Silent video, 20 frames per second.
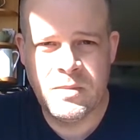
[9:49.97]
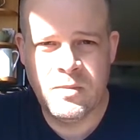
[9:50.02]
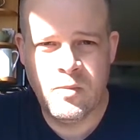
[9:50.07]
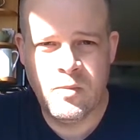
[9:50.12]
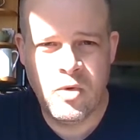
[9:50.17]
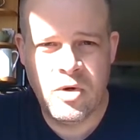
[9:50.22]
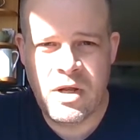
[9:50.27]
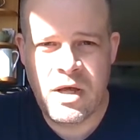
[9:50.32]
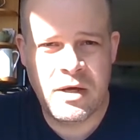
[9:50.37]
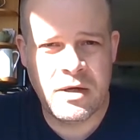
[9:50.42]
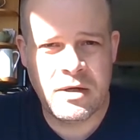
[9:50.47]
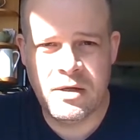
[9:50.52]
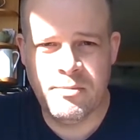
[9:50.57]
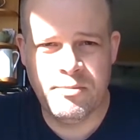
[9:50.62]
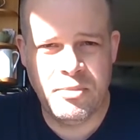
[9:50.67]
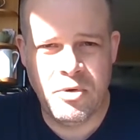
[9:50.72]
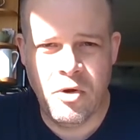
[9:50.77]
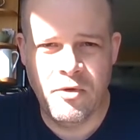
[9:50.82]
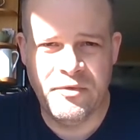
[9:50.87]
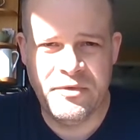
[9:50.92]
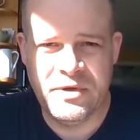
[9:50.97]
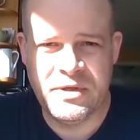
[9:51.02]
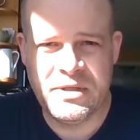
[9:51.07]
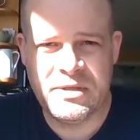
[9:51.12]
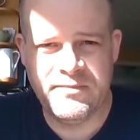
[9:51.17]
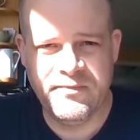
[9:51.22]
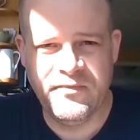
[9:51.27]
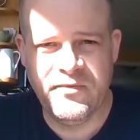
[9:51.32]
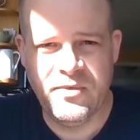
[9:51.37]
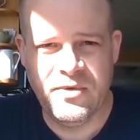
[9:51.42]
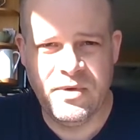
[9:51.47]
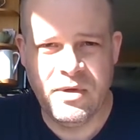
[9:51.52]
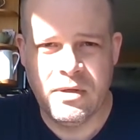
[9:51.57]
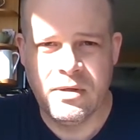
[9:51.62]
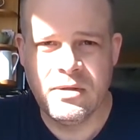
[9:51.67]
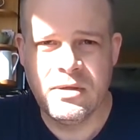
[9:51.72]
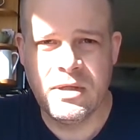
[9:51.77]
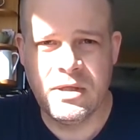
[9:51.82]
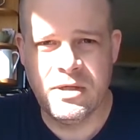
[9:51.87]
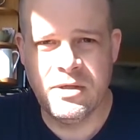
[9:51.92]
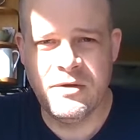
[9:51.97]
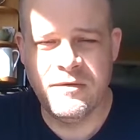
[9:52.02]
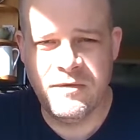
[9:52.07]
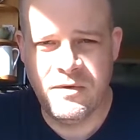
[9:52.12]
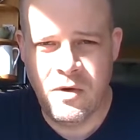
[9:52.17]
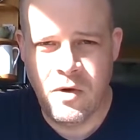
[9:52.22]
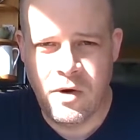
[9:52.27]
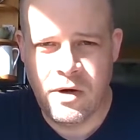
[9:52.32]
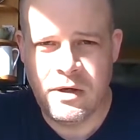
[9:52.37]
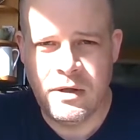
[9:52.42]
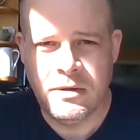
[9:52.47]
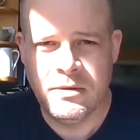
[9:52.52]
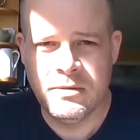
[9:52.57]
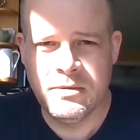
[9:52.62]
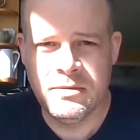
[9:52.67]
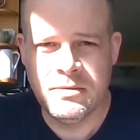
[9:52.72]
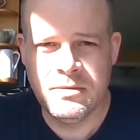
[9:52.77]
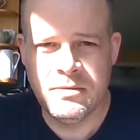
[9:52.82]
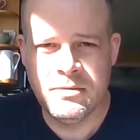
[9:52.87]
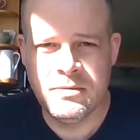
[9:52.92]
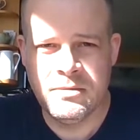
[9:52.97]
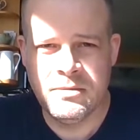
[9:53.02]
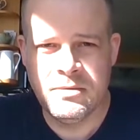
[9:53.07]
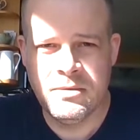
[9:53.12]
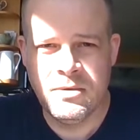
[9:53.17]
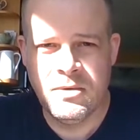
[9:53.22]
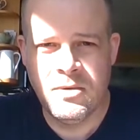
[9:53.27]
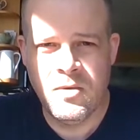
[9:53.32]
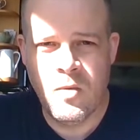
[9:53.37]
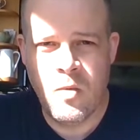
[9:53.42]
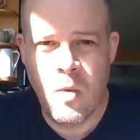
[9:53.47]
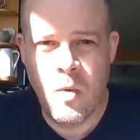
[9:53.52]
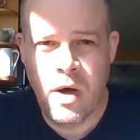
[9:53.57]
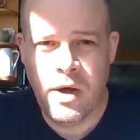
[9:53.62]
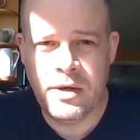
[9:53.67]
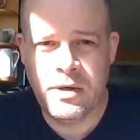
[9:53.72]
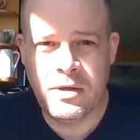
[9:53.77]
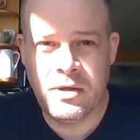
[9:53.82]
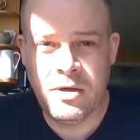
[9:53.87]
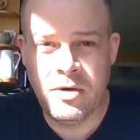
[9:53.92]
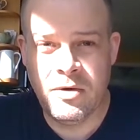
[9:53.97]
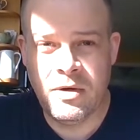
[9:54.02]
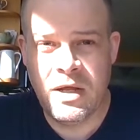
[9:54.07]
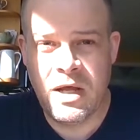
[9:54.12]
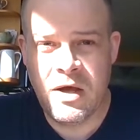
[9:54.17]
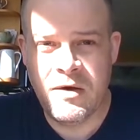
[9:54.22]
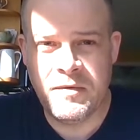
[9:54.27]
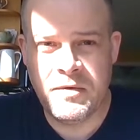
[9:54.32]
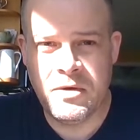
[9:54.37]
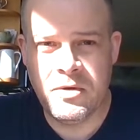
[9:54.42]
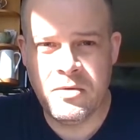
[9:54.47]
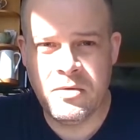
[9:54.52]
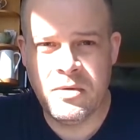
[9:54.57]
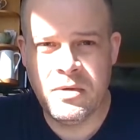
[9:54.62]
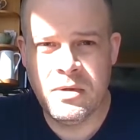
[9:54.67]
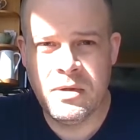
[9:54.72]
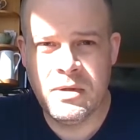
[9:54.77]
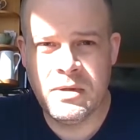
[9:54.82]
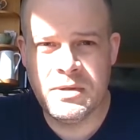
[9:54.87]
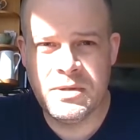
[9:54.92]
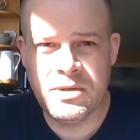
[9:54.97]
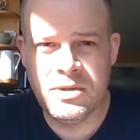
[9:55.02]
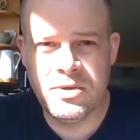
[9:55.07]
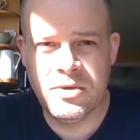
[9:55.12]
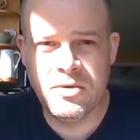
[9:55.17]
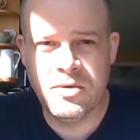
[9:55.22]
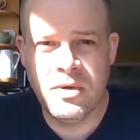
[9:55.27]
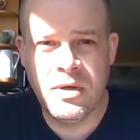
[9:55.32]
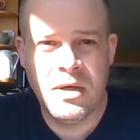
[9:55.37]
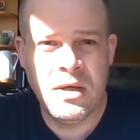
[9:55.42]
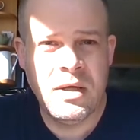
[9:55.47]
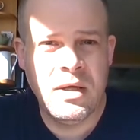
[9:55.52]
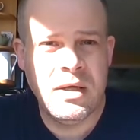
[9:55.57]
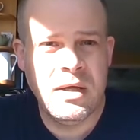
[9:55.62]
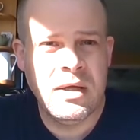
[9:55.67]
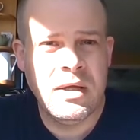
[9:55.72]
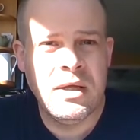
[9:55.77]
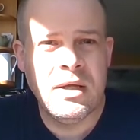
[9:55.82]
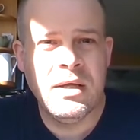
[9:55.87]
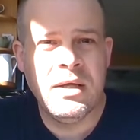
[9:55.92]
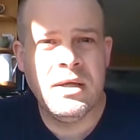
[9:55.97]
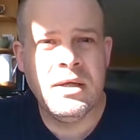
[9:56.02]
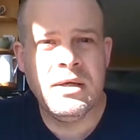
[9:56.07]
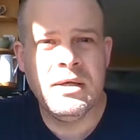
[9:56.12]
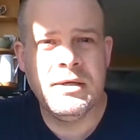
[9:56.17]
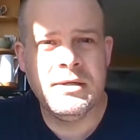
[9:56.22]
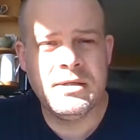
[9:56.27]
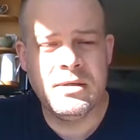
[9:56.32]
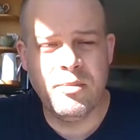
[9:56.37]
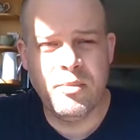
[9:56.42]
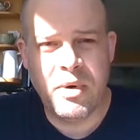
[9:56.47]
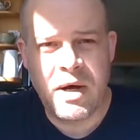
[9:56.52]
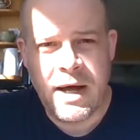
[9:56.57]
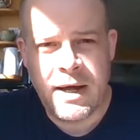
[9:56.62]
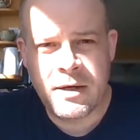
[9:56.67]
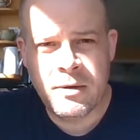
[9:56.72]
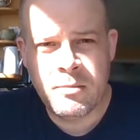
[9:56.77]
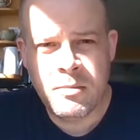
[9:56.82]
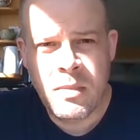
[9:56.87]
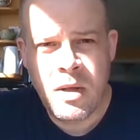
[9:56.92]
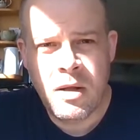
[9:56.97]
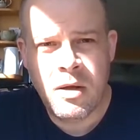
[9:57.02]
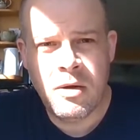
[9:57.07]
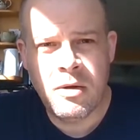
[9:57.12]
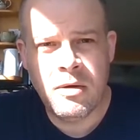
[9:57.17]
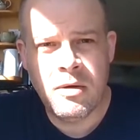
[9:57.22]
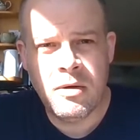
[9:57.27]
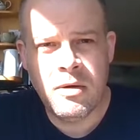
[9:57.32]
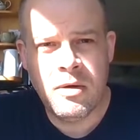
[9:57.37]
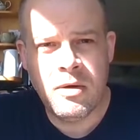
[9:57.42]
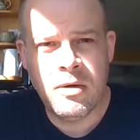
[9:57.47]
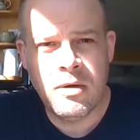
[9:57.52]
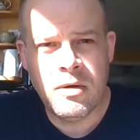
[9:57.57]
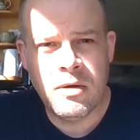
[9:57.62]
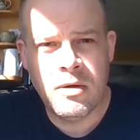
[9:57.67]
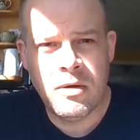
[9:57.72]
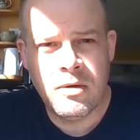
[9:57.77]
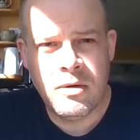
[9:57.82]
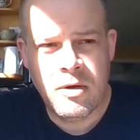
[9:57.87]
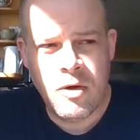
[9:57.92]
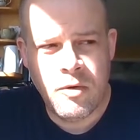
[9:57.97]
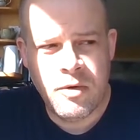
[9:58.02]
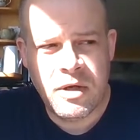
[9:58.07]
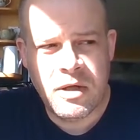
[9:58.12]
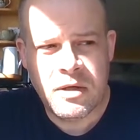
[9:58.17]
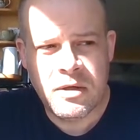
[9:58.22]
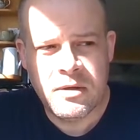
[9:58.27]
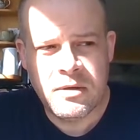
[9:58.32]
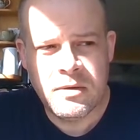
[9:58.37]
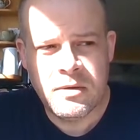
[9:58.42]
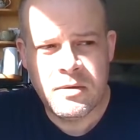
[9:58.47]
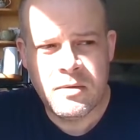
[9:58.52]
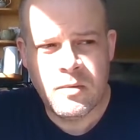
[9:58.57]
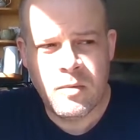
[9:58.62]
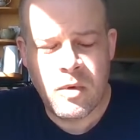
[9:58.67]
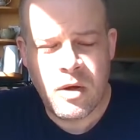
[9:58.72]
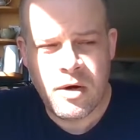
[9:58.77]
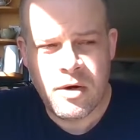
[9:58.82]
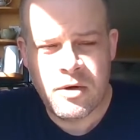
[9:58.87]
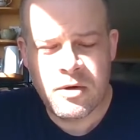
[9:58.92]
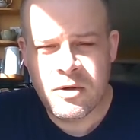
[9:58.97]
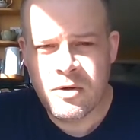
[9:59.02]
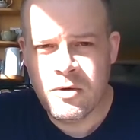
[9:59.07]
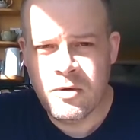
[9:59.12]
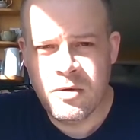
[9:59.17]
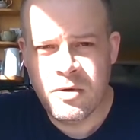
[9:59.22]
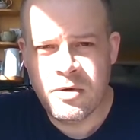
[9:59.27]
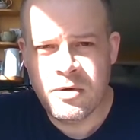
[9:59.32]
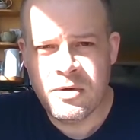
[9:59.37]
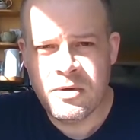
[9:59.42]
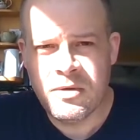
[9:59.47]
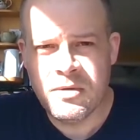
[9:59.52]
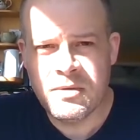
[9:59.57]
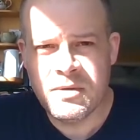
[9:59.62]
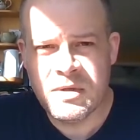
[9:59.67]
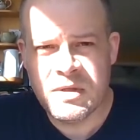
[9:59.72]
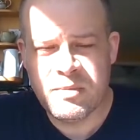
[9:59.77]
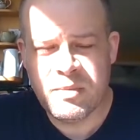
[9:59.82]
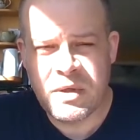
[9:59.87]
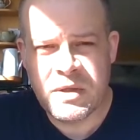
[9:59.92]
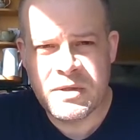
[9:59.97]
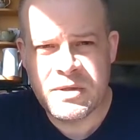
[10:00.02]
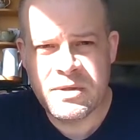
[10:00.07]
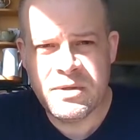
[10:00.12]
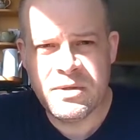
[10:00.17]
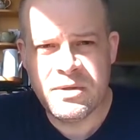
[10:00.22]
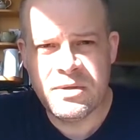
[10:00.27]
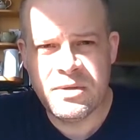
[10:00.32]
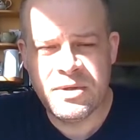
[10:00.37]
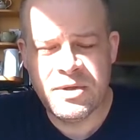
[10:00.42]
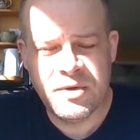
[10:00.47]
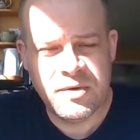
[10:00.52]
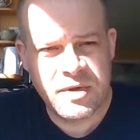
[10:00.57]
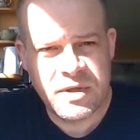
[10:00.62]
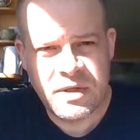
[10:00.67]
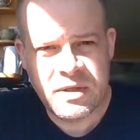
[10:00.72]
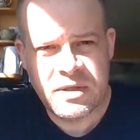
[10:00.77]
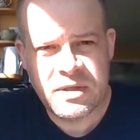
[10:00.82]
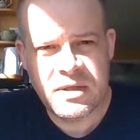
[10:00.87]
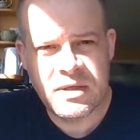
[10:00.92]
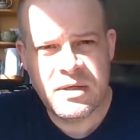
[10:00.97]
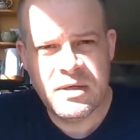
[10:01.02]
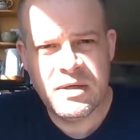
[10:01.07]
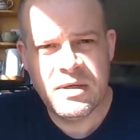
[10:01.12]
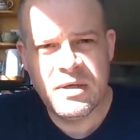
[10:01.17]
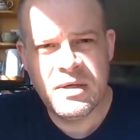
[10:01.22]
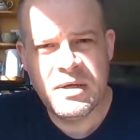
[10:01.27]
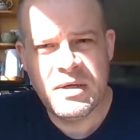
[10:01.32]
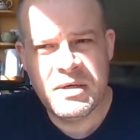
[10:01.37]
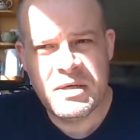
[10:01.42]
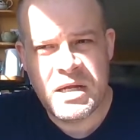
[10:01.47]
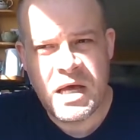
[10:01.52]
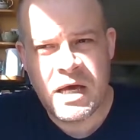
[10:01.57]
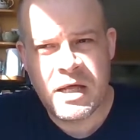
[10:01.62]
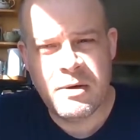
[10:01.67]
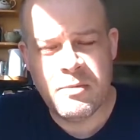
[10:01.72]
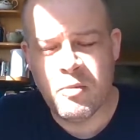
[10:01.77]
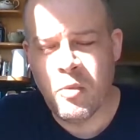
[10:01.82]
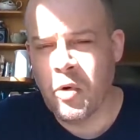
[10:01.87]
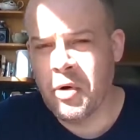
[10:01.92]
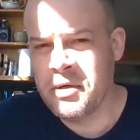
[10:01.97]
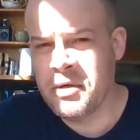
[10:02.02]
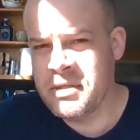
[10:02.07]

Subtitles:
We're not going to bolt this thing to the floor. 1, you don't have to. And 2, is a bottom loading water cooler dispenser unit not more